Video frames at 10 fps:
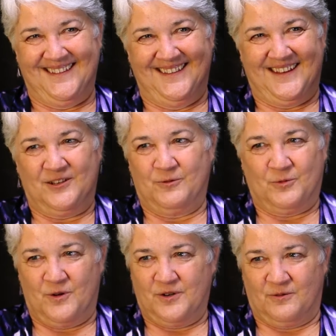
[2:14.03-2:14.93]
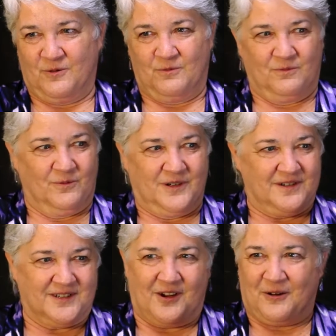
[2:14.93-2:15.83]
then you would wonder, well, where
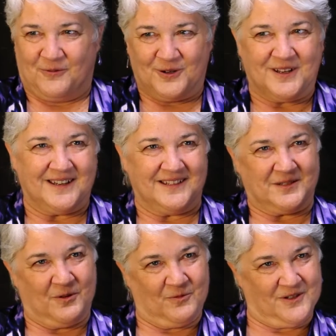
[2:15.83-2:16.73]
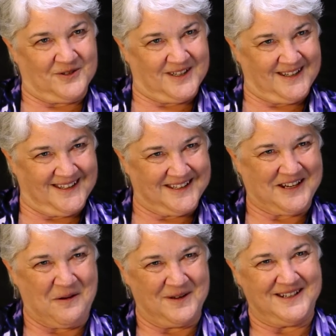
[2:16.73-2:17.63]
is God working in this? But when you see things
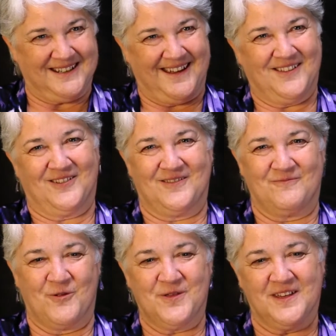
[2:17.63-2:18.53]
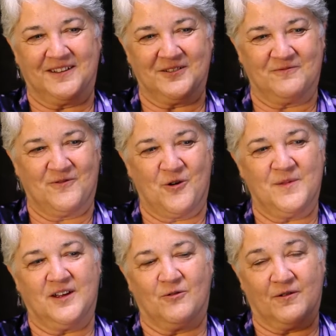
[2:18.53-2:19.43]
coming together and one thing
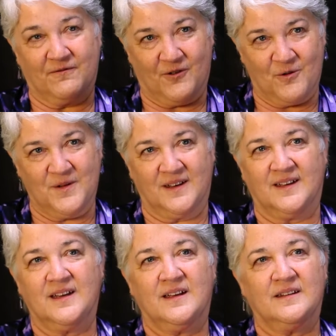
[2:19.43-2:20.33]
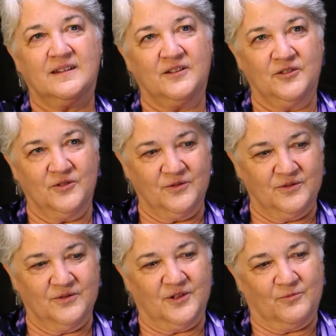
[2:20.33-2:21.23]
confirming or affirming
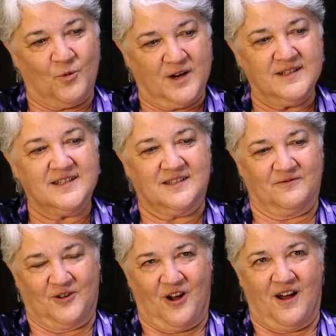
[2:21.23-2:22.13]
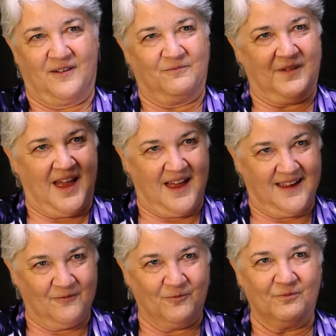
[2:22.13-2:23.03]
the oneness of God
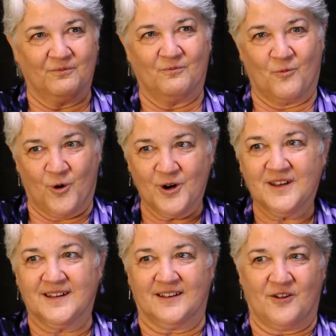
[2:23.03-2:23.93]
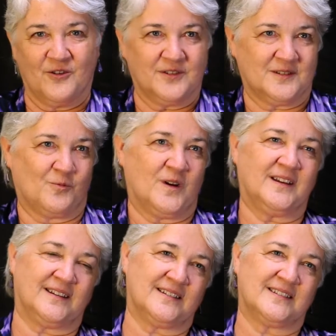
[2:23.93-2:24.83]
working in all these
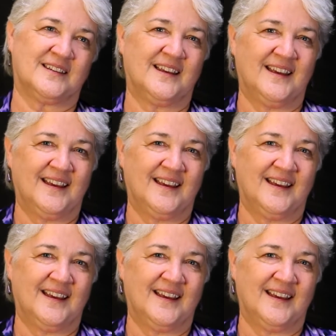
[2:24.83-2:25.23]
ways,